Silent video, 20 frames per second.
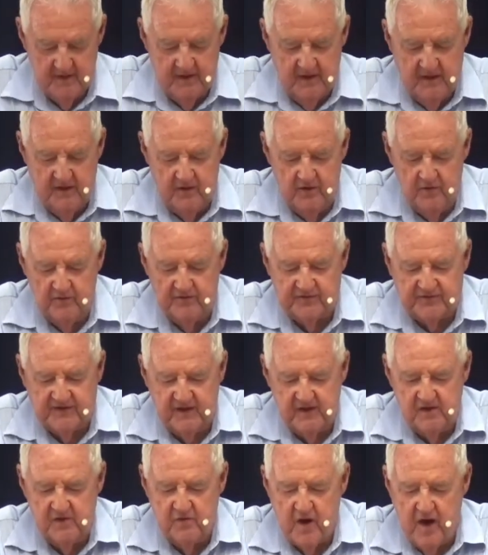Who is
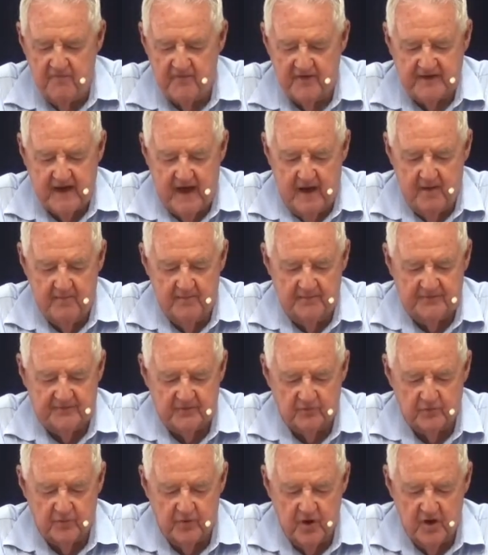he who overcomes
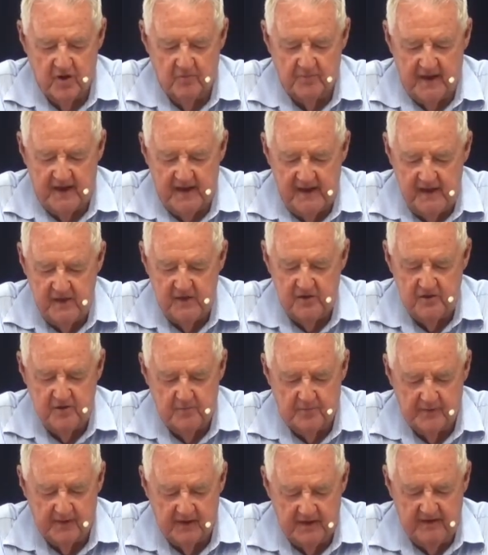the world but he who
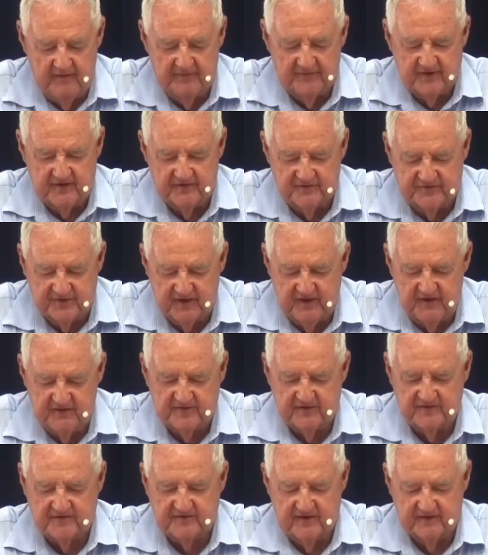believes that
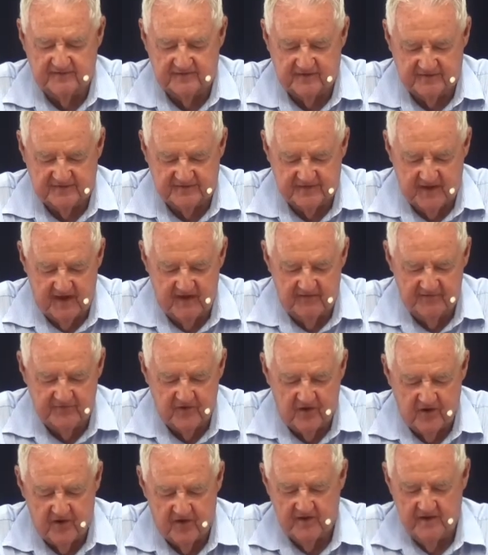Jesus is the Son of
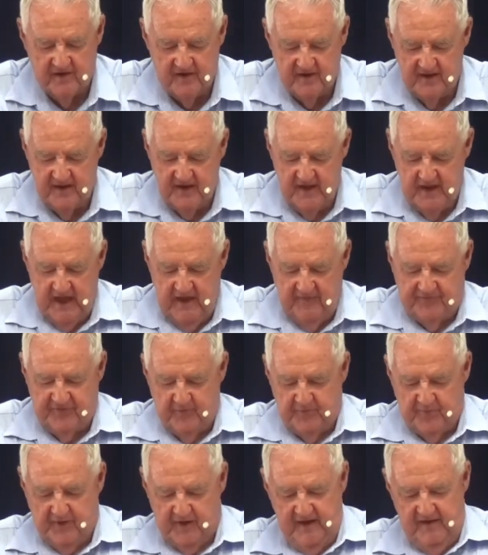God? If you
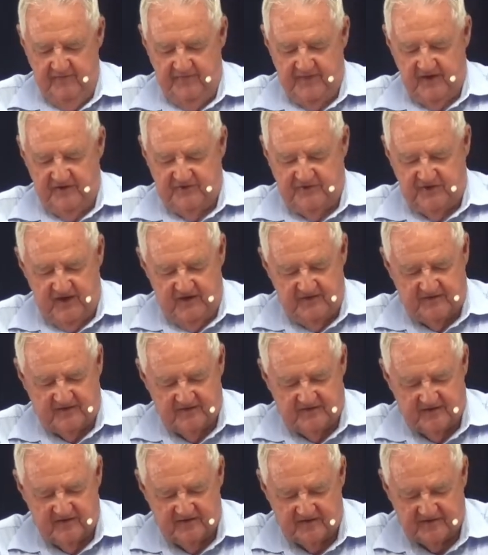believe that
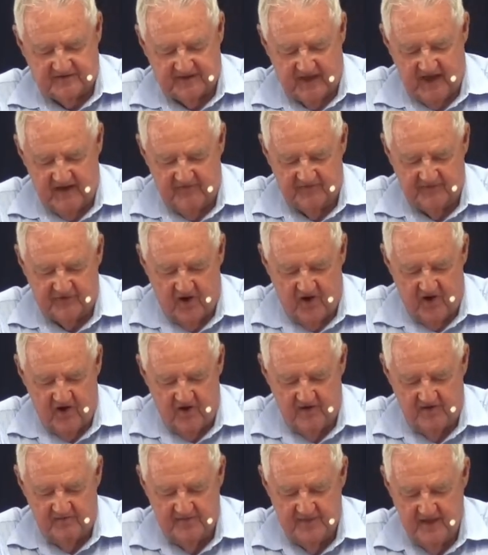Jesus is the Son of
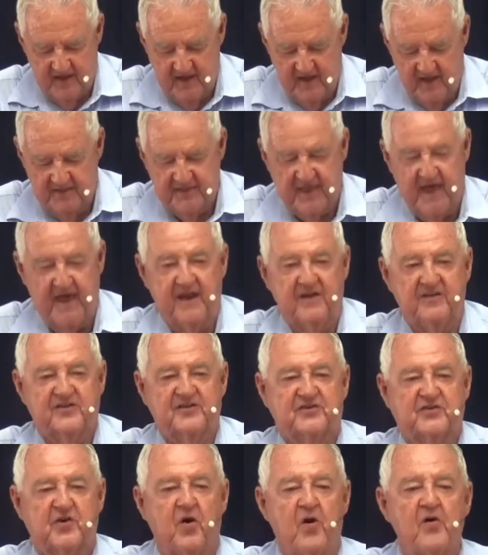God, then he's
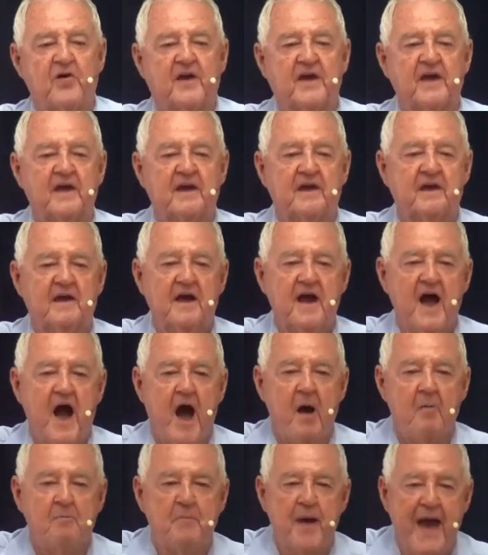talking
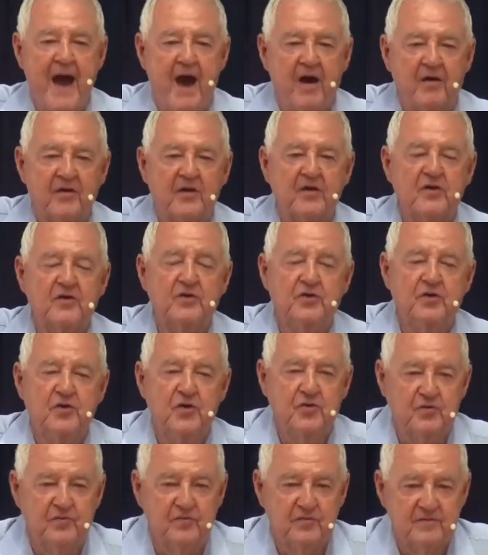about
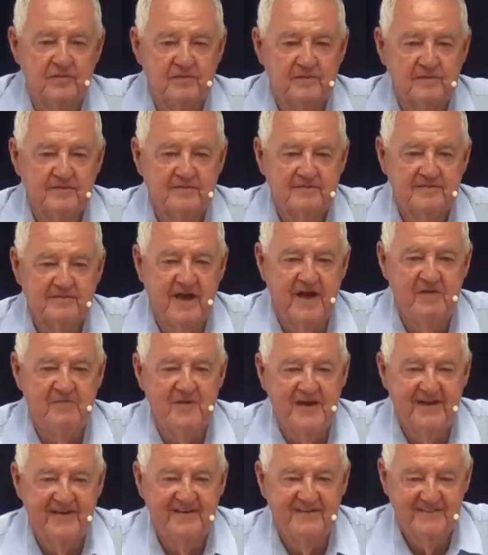you.
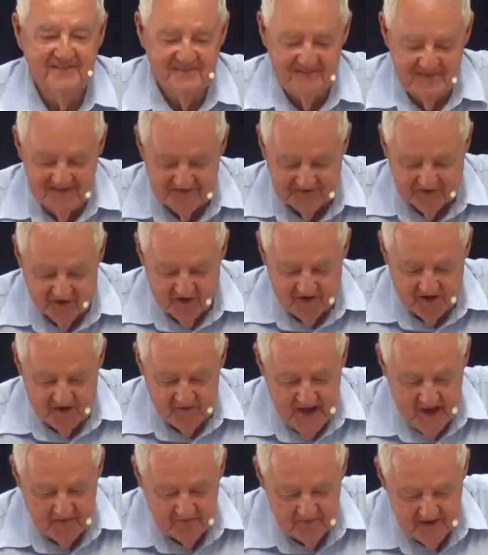Amen? He's talking
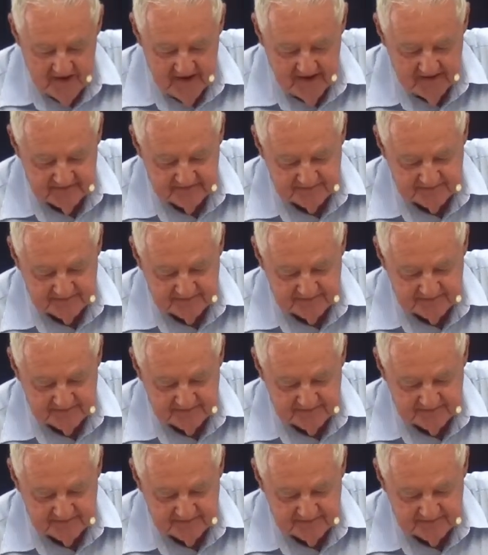about me.